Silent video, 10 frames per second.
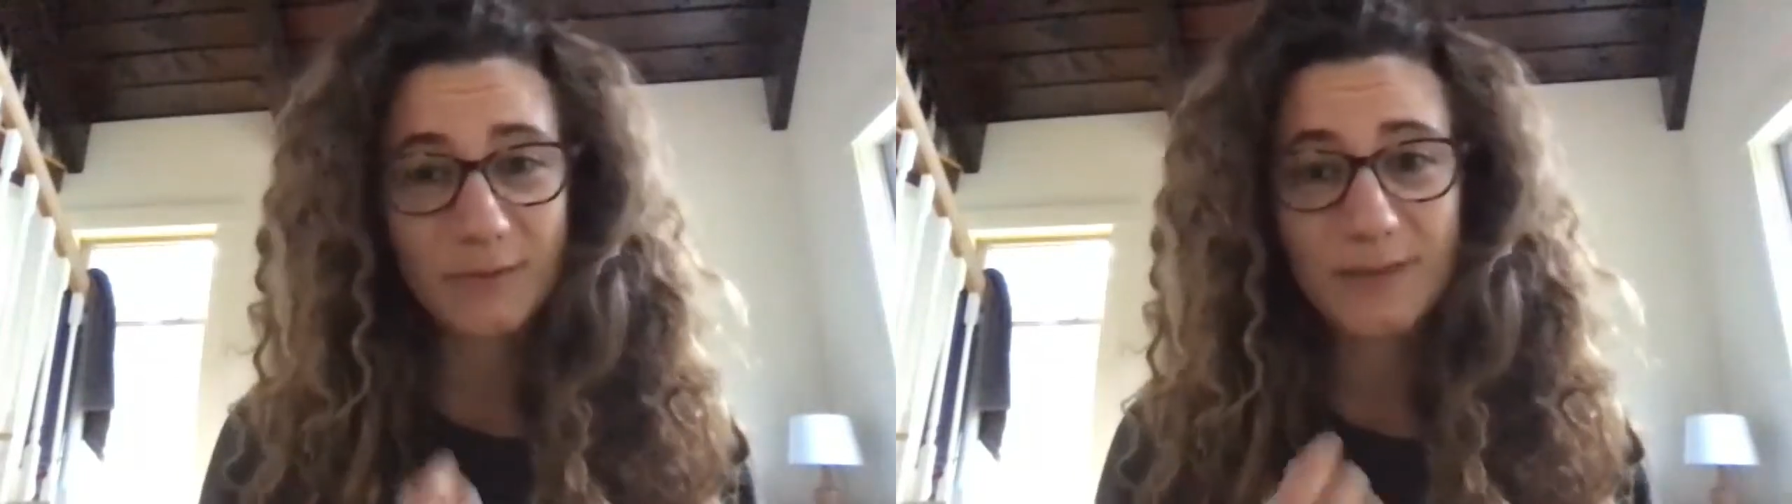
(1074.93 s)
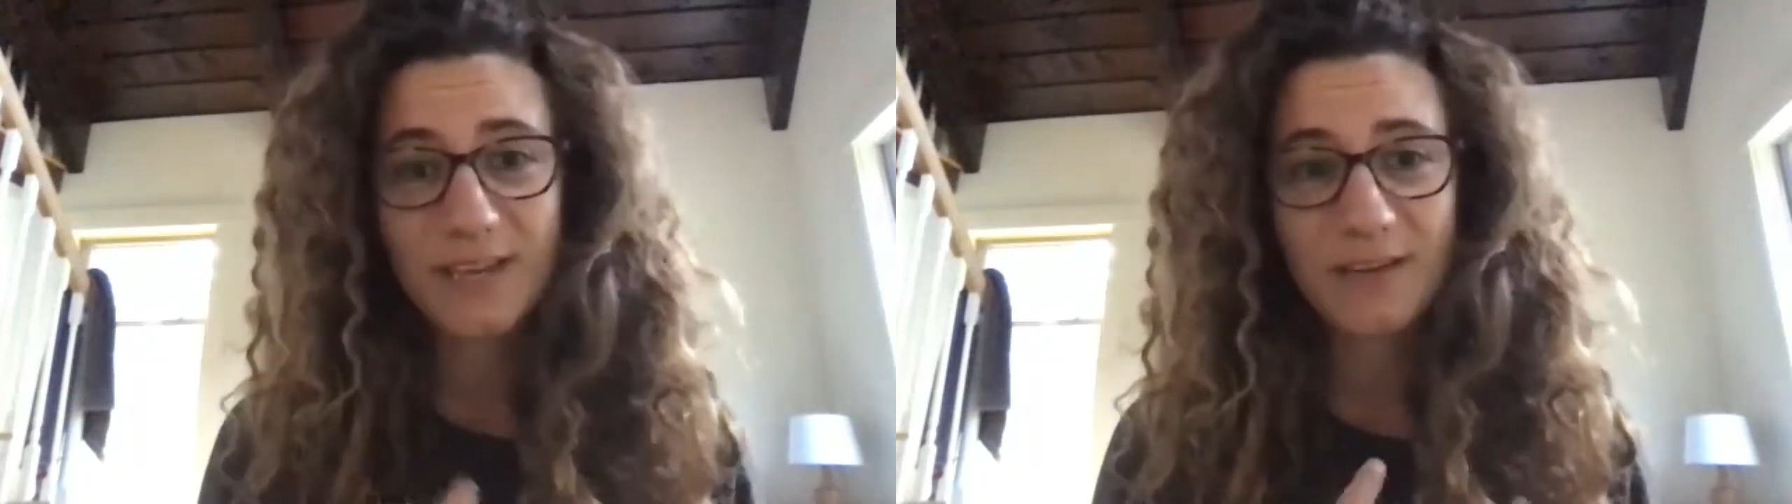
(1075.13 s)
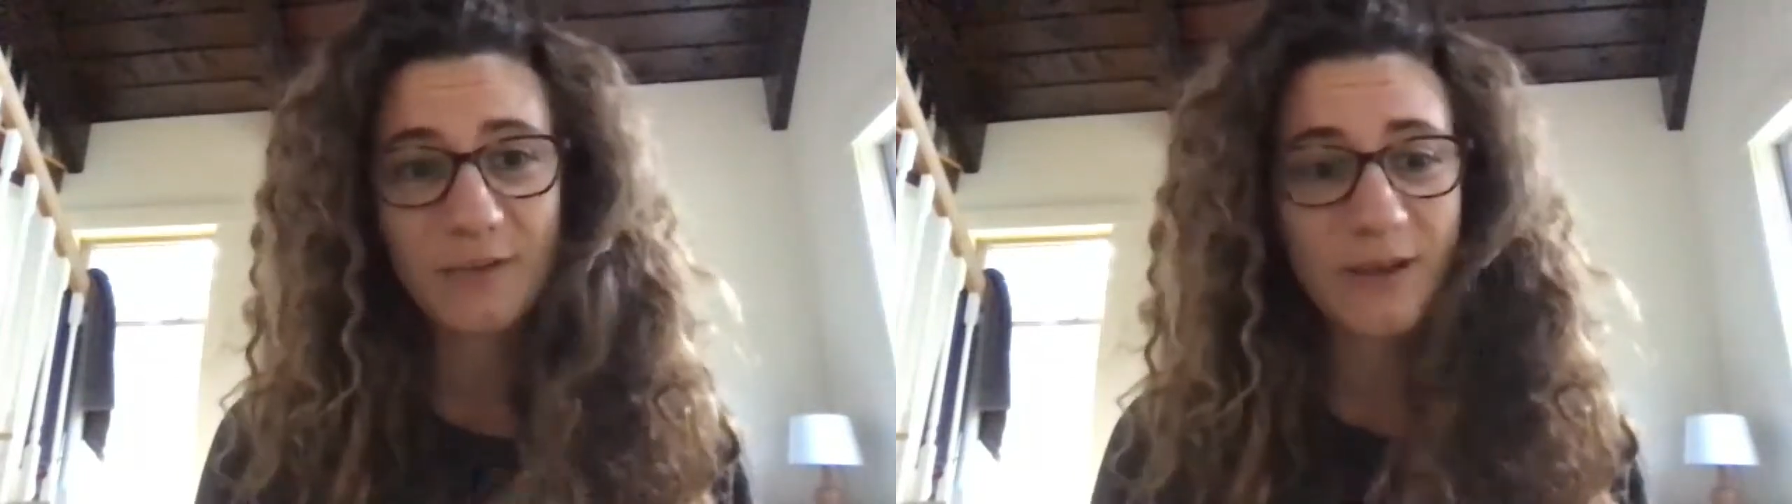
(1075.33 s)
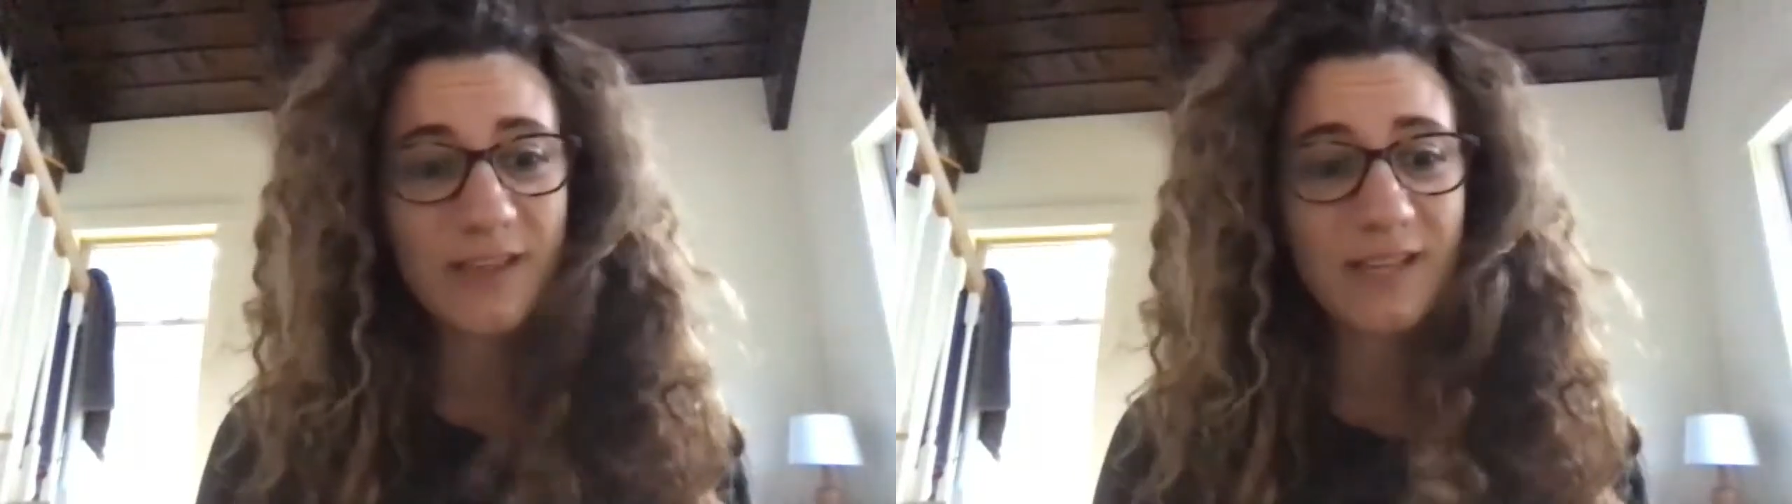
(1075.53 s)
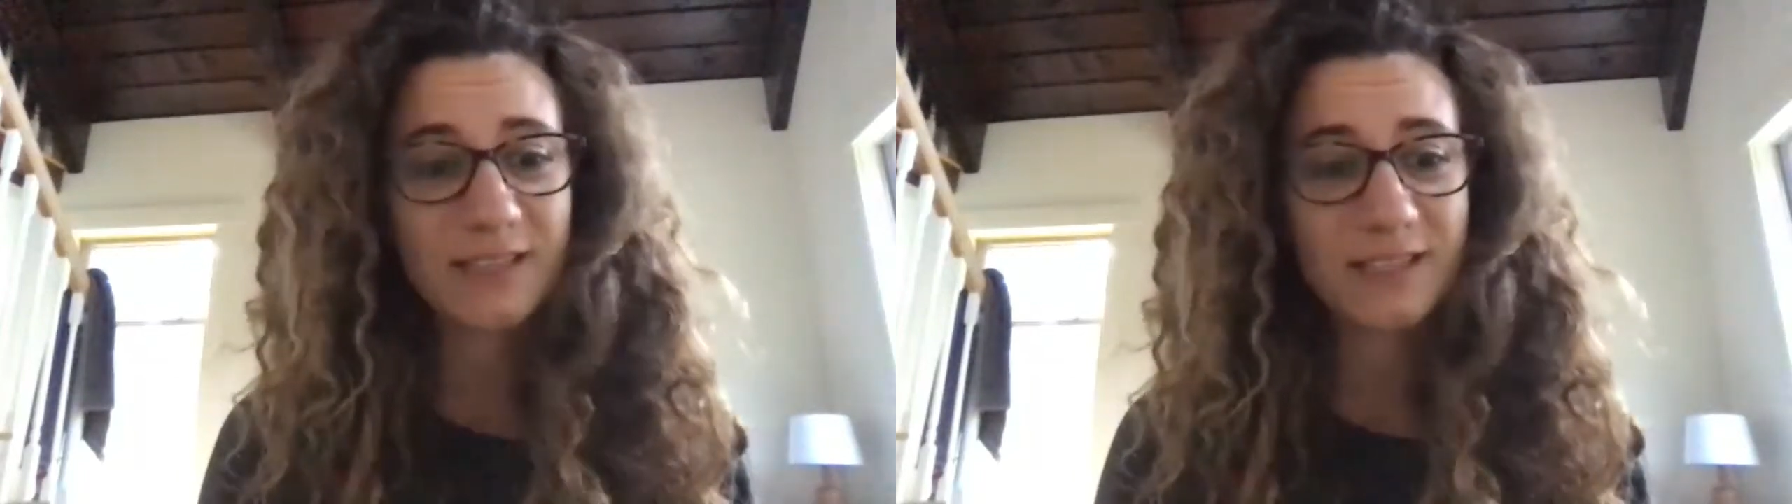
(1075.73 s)
me in a way
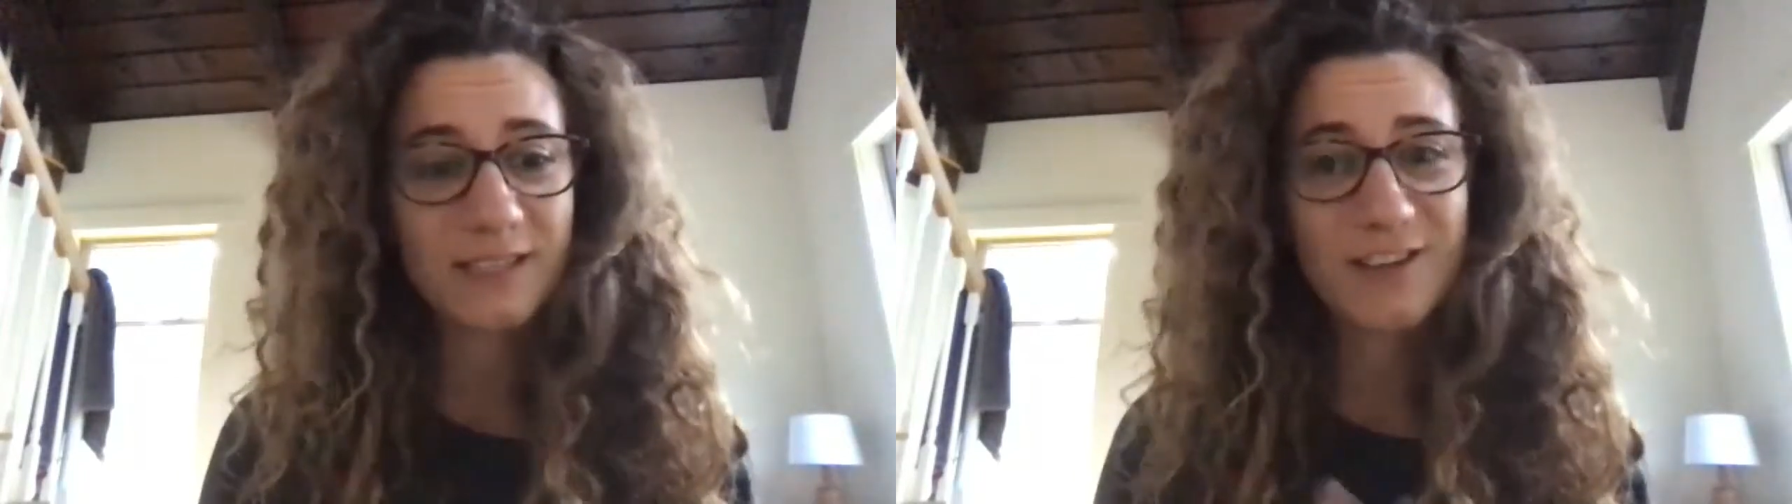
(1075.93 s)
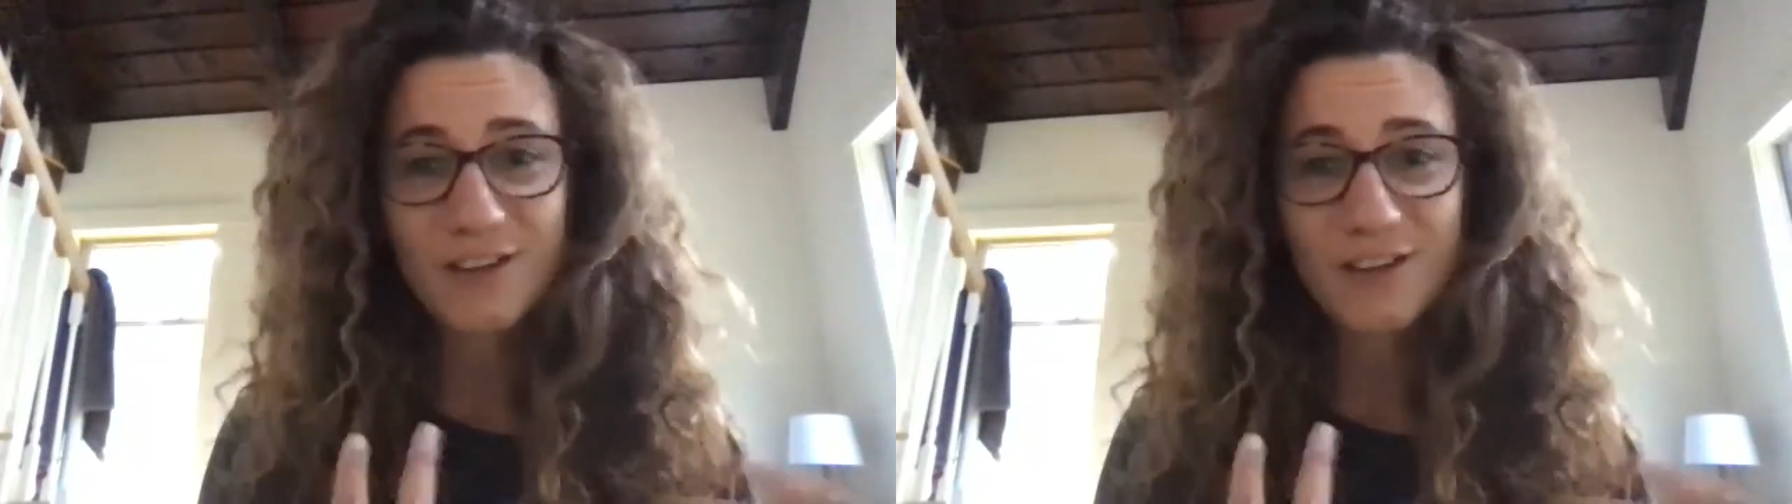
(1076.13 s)
that's